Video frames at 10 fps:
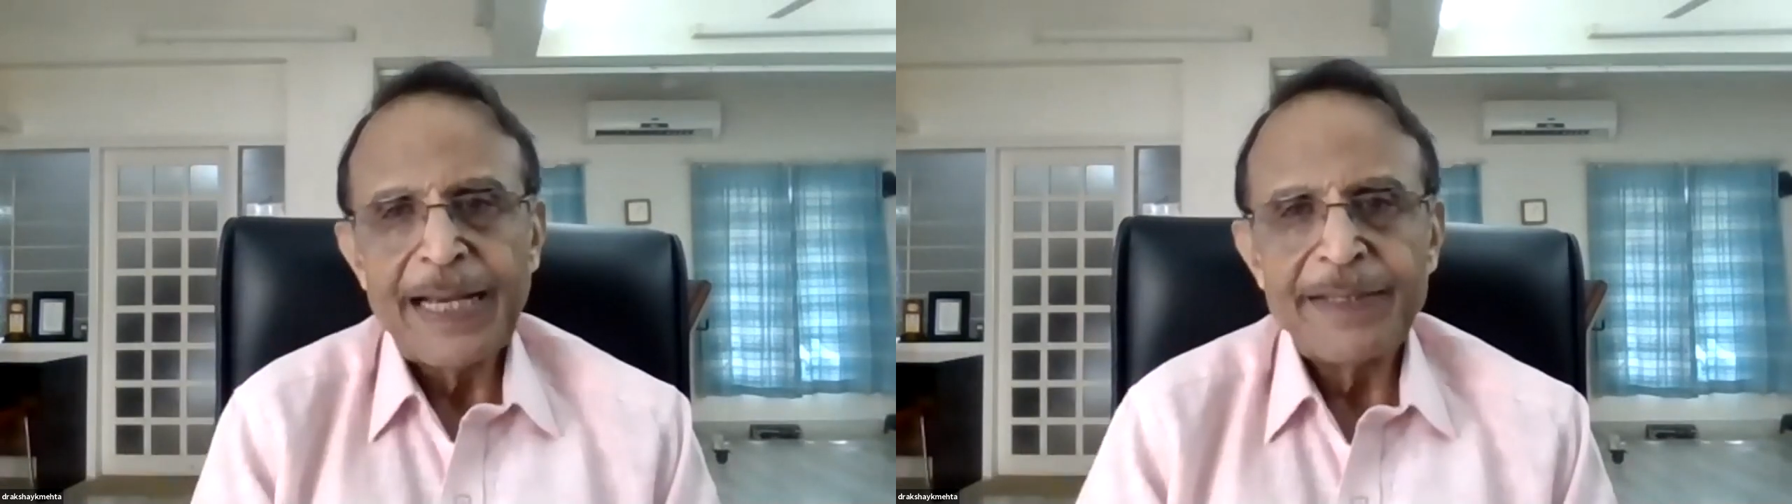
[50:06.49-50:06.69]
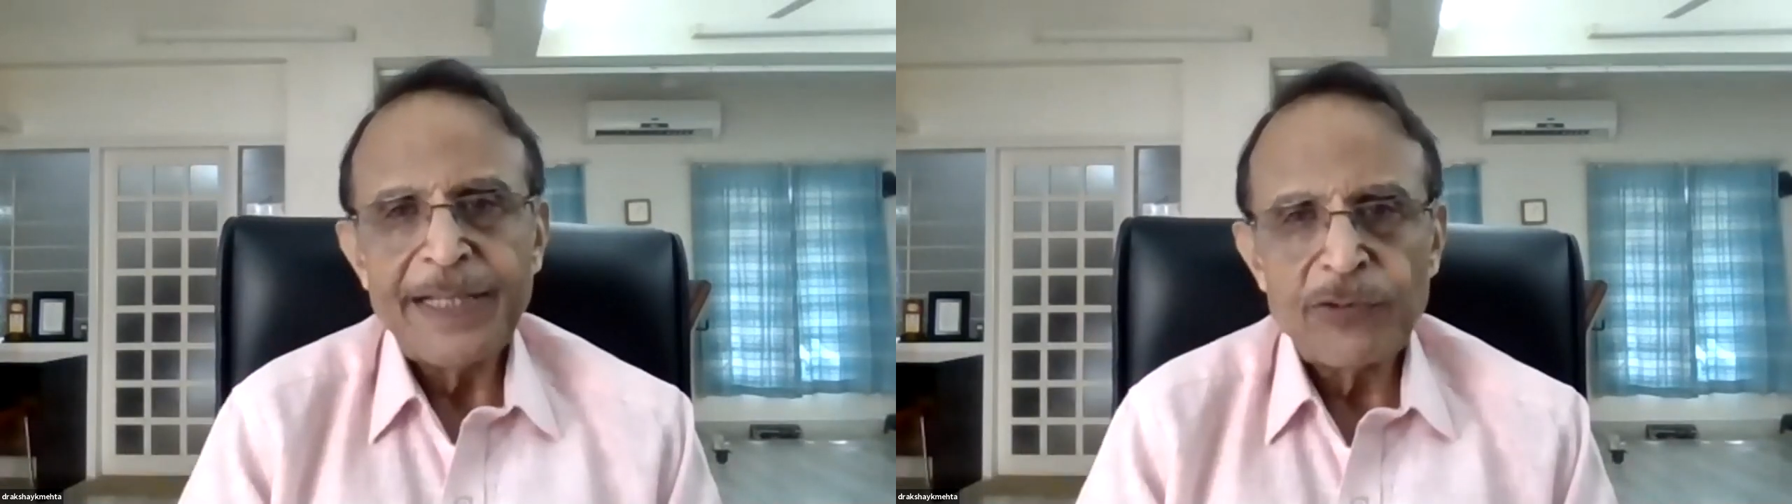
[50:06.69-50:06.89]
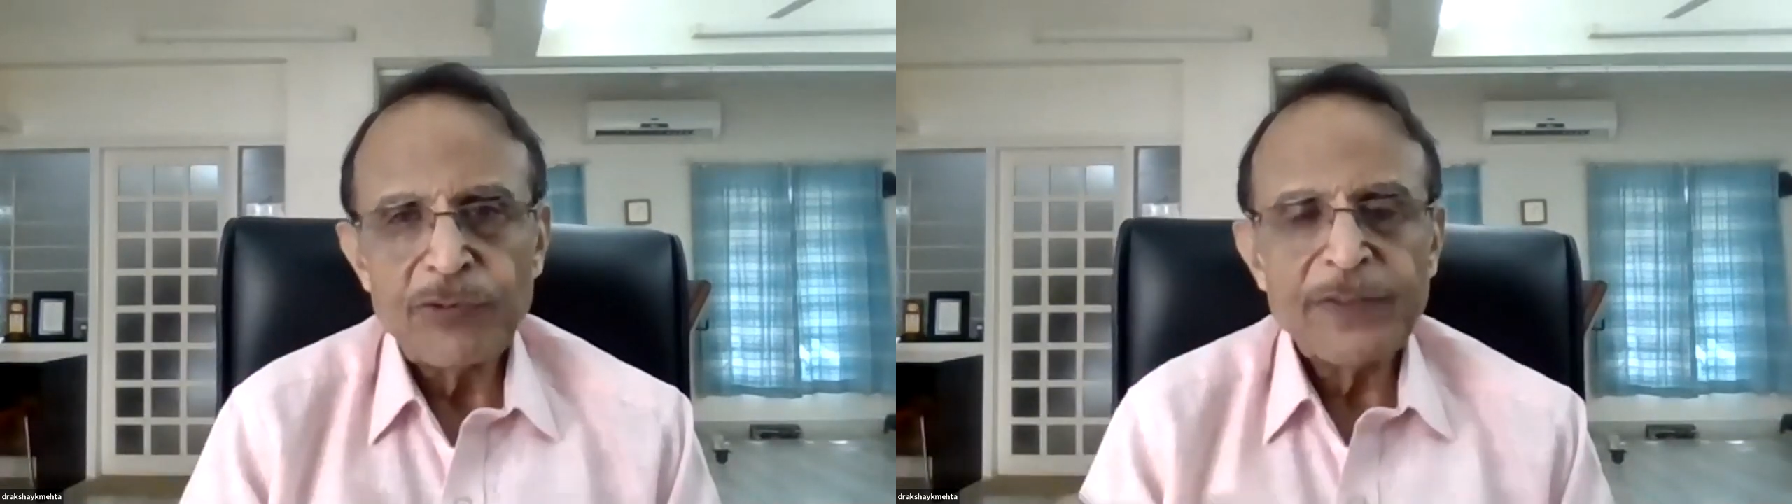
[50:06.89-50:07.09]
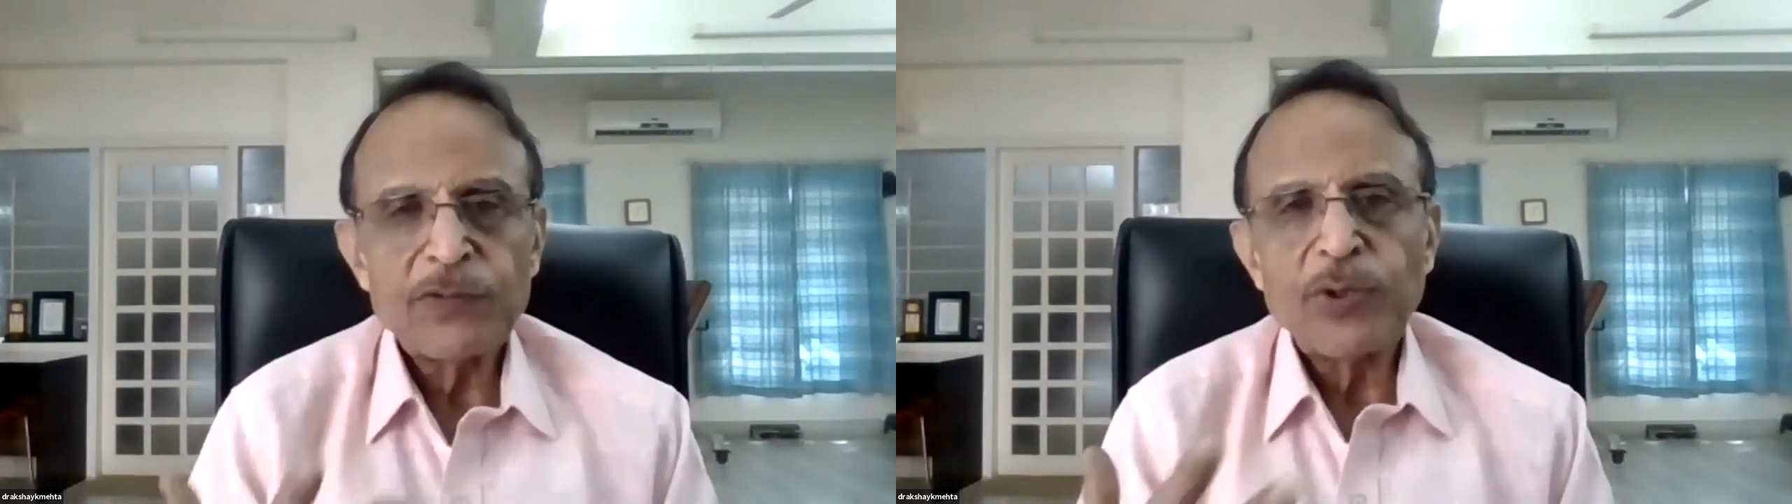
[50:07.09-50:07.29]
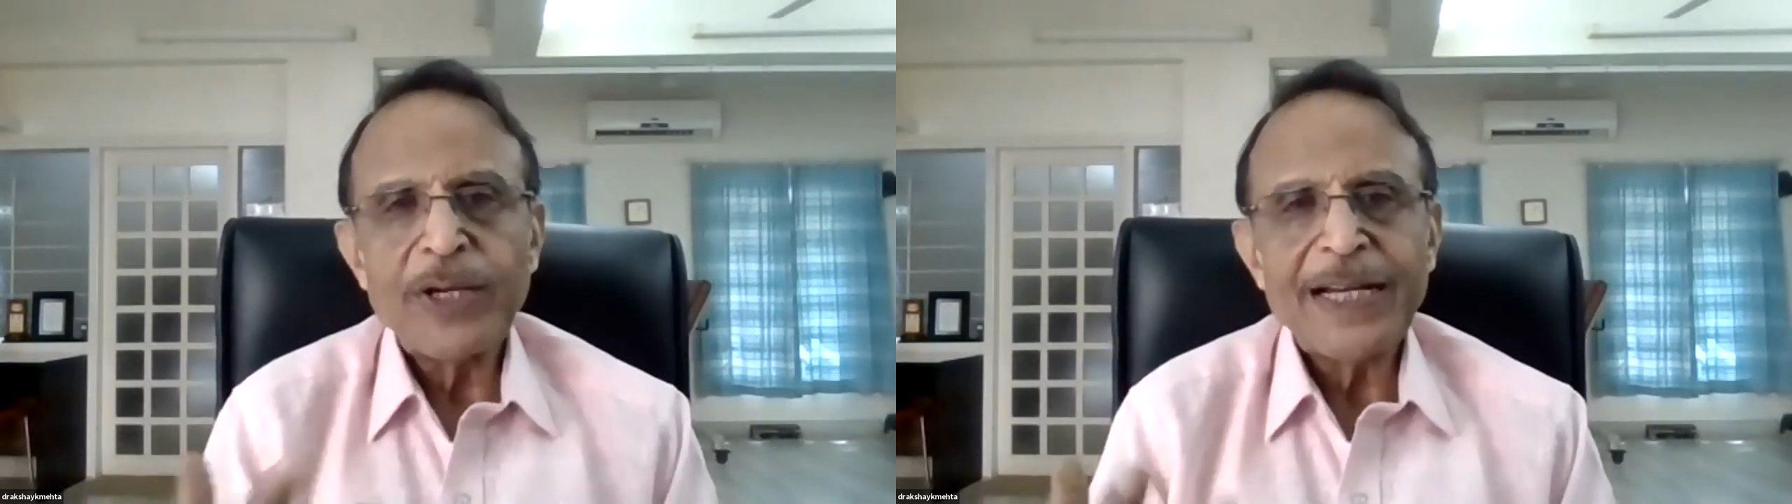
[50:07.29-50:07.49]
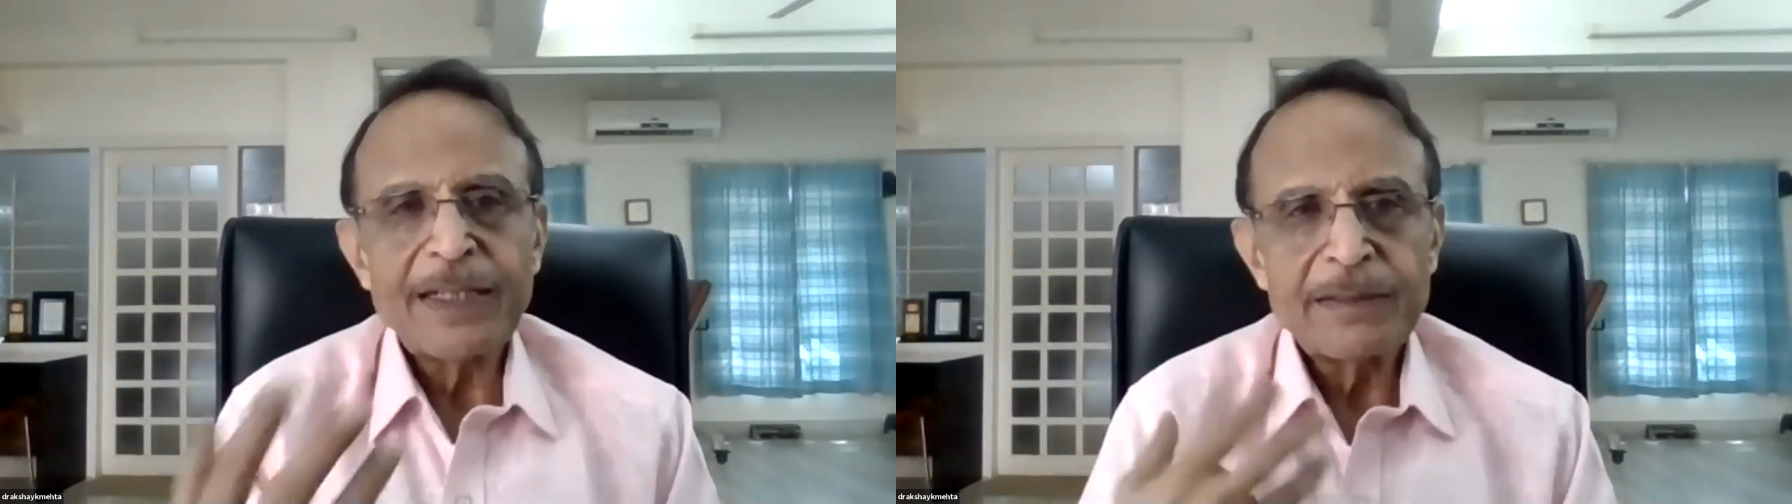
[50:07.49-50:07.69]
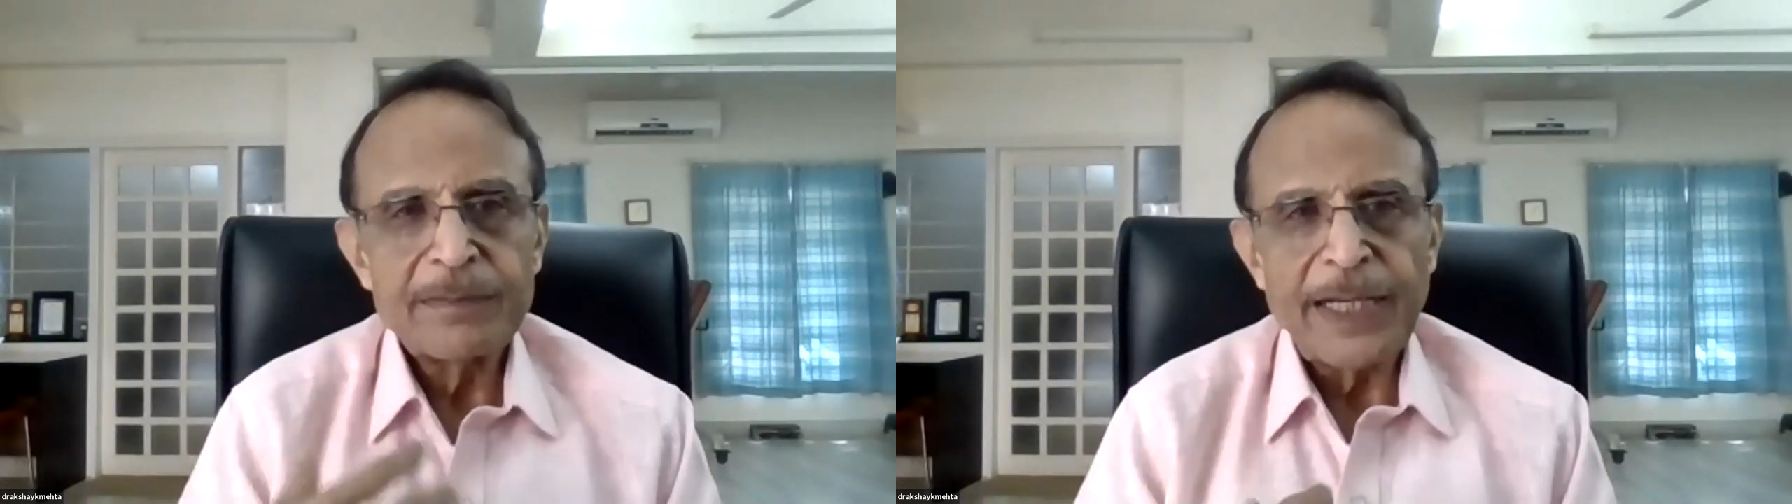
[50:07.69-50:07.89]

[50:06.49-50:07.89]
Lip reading: And that risk you can